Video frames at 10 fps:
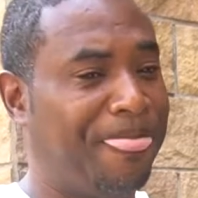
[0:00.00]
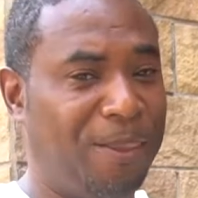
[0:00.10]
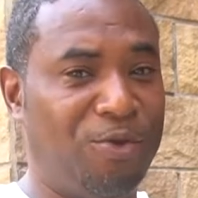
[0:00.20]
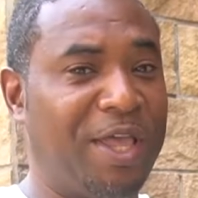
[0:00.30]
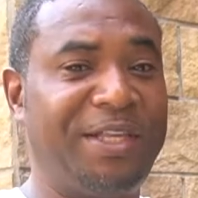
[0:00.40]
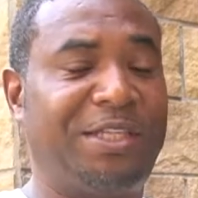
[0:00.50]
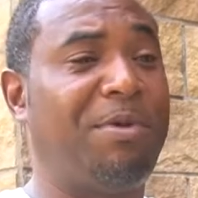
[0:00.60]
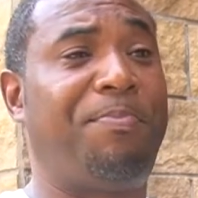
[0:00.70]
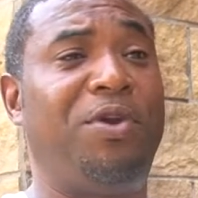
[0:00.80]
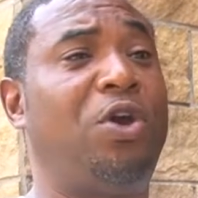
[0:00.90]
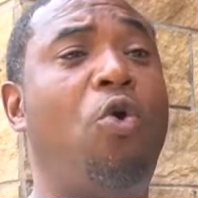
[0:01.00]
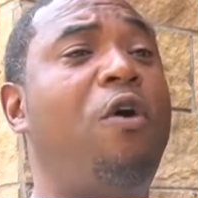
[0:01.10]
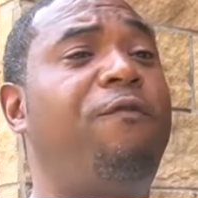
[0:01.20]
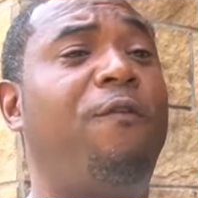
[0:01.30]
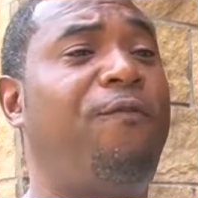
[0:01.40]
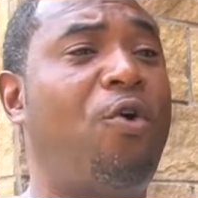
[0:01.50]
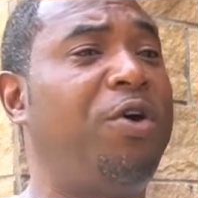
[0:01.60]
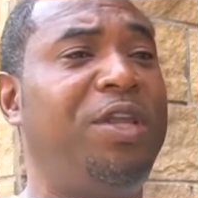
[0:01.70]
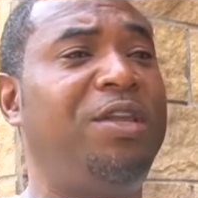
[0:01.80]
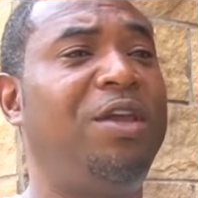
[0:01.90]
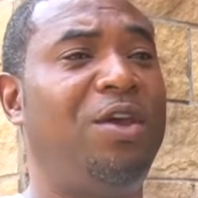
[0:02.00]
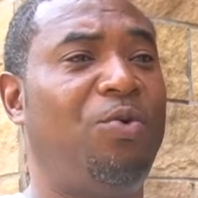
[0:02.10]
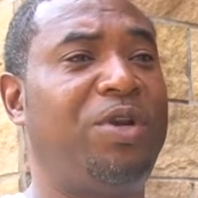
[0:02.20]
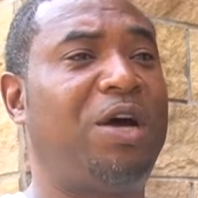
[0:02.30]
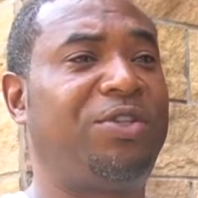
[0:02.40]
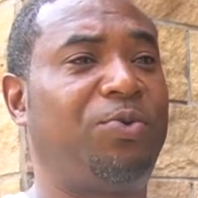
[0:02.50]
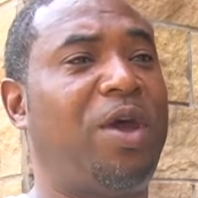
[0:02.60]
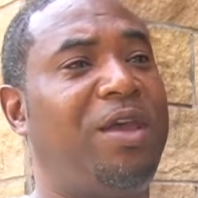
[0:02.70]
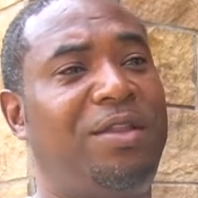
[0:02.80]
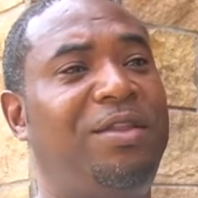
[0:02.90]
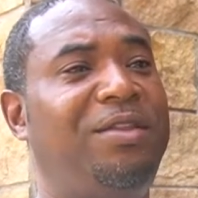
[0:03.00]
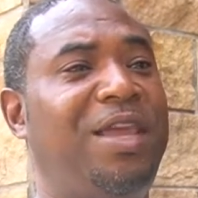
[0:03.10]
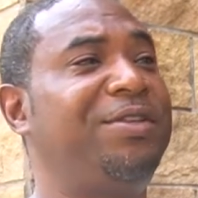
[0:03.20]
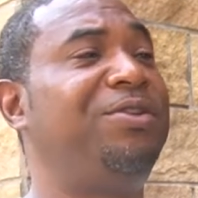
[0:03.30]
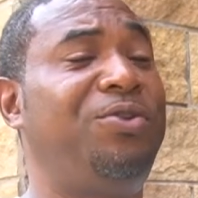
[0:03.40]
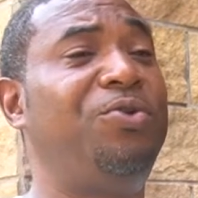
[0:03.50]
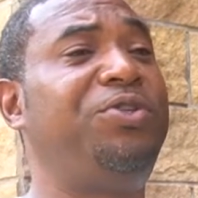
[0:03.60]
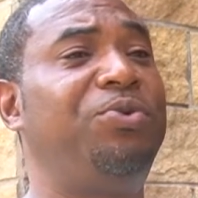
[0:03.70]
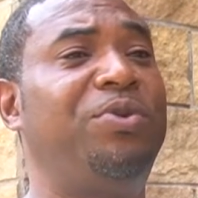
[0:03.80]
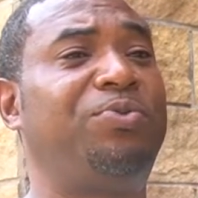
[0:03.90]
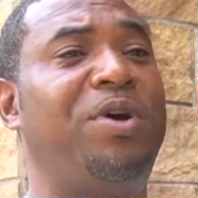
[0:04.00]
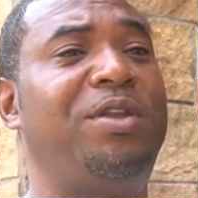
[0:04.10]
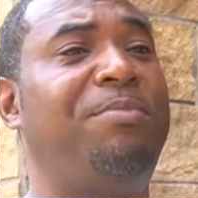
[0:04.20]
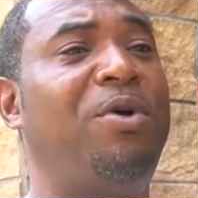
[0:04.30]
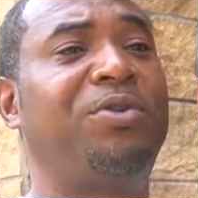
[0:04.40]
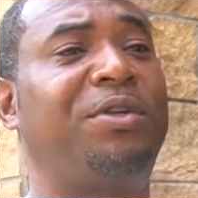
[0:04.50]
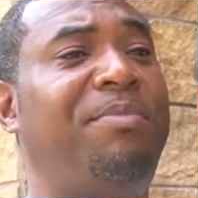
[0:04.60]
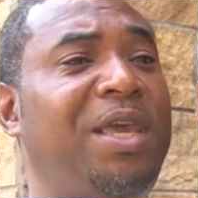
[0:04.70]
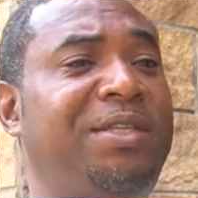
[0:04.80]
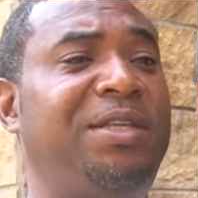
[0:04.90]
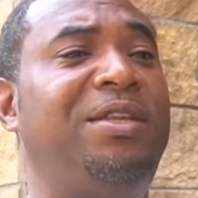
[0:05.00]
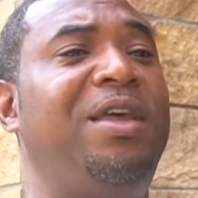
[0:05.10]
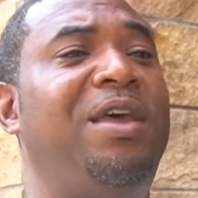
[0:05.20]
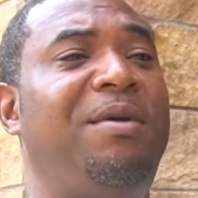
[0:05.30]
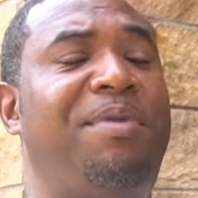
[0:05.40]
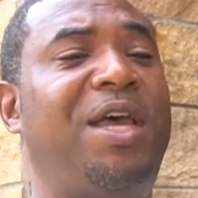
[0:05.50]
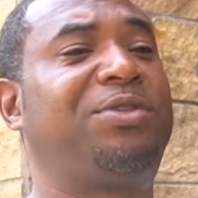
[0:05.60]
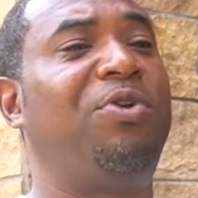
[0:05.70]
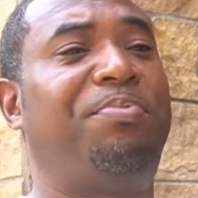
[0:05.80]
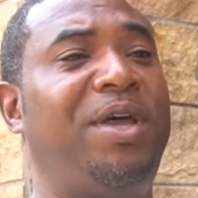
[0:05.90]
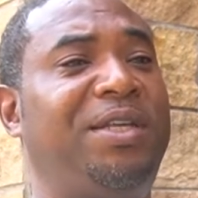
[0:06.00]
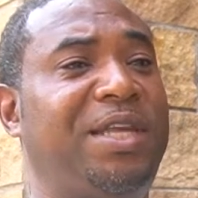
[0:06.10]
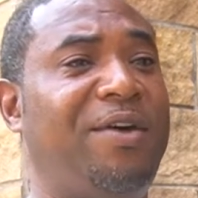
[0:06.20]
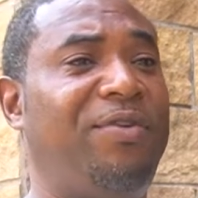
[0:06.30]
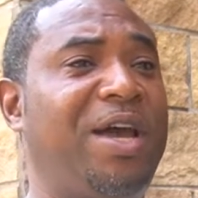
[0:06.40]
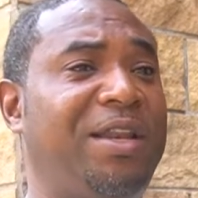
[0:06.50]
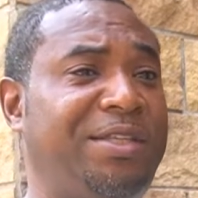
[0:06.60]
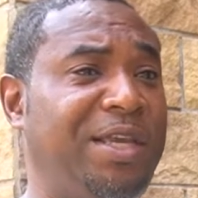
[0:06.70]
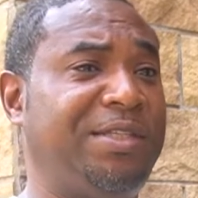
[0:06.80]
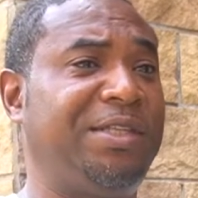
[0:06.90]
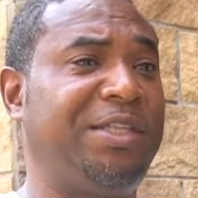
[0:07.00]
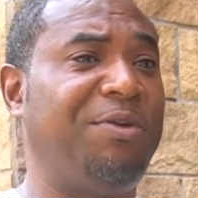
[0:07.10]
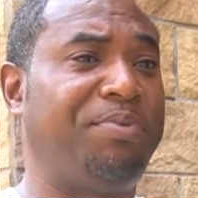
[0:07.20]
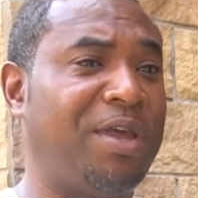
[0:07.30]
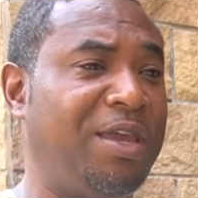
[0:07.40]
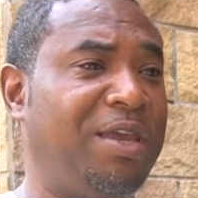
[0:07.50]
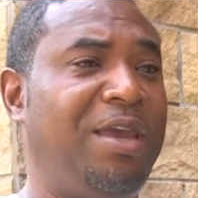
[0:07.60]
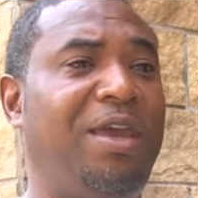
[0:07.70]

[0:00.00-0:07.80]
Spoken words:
You lace them up and go off for 40 without sweating. Dancing Doogie was one of the most amazing basketball players I ever got a chance to see play.